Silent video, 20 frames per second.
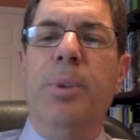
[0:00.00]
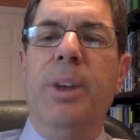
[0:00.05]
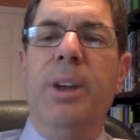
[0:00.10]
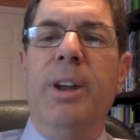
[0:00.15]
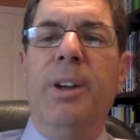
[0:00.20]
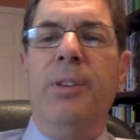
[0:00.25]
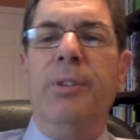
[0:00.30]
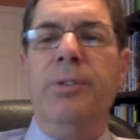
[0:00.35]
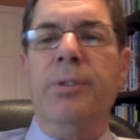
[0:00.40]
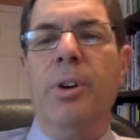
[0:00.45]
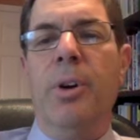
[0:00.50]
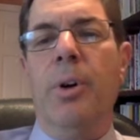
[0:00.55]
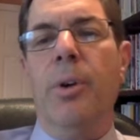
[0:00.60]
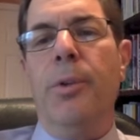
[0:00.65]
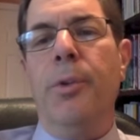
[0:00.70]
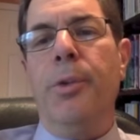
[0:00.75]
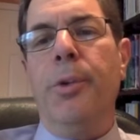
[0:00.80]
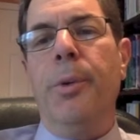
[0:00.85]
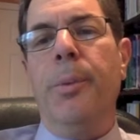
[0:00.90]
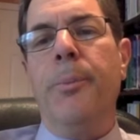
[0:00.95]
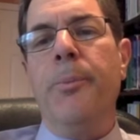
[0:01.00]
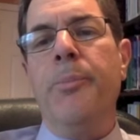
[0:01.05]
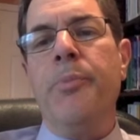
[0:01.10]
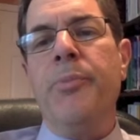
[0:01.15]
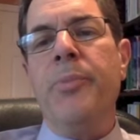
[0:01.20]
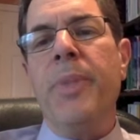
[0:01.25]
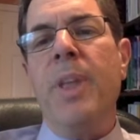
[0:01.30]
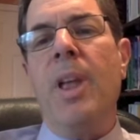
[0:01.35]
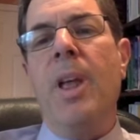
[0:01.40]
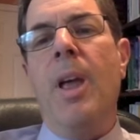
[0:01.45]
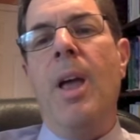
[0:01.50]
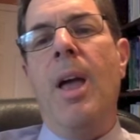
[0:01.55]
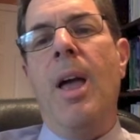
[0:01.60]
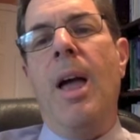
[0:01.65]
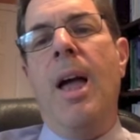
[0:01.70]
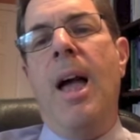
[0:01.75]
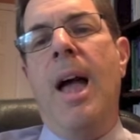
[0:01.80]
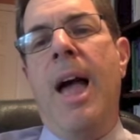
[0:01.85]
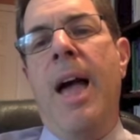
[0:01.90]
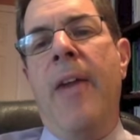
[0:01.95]
plant growth.
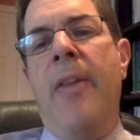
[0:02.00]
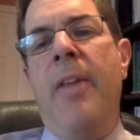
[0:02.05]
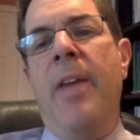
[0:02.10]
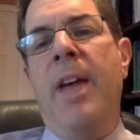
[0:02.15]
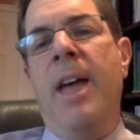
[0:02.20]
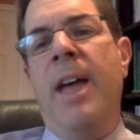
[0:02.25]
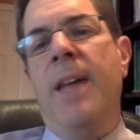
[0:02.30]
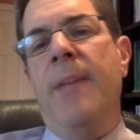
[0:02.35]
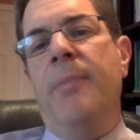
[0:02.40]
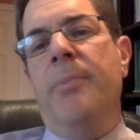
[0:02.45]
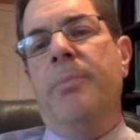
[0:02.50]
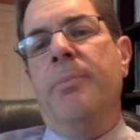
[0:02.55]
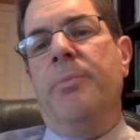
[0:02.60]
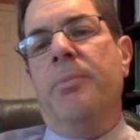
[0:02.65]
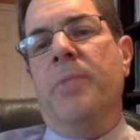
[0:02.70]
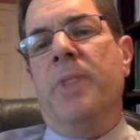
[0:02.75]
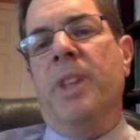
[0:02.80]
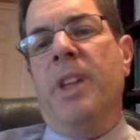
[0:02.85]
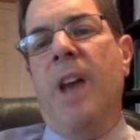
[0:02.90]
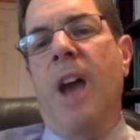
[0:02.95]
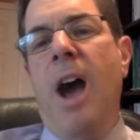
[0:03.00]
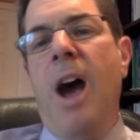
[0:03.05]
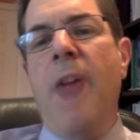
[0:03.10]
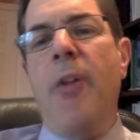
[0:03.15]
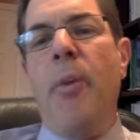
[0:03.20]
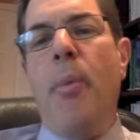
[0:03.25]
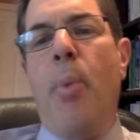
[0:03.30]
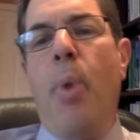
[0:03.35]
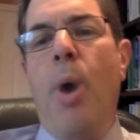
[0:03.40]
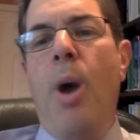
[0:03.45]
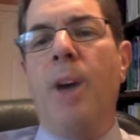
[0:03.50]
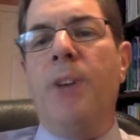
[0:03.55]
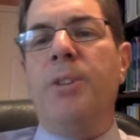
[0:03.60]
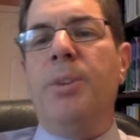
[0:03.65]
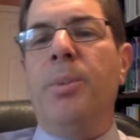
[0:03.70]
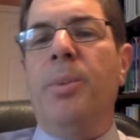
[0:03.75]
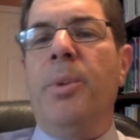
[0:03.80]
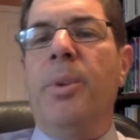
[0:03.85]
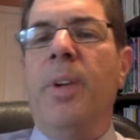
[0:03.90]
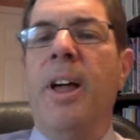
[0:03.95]
And then the other
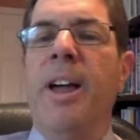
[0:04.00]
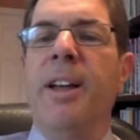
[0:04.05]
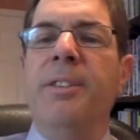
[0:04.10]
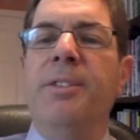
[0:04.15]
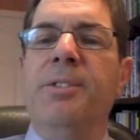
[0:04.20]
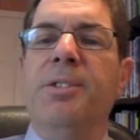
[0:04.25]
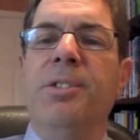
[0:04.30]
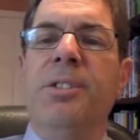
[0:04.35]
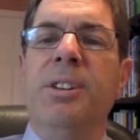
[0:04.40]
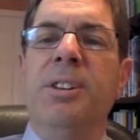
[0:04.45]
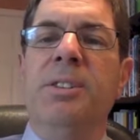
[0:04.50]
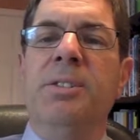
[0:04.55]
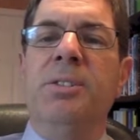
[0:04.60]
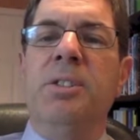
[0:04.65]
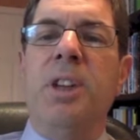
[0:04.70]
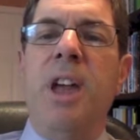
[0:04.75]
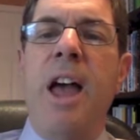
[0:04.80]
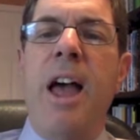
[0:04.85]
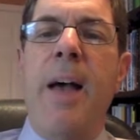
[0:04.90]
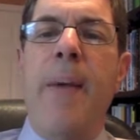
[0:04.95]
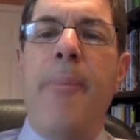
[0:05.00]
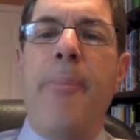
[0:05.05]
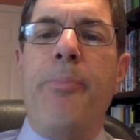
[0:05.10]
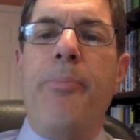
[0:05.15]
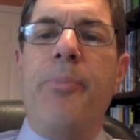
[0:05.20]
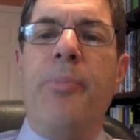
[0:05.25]
possible answer is that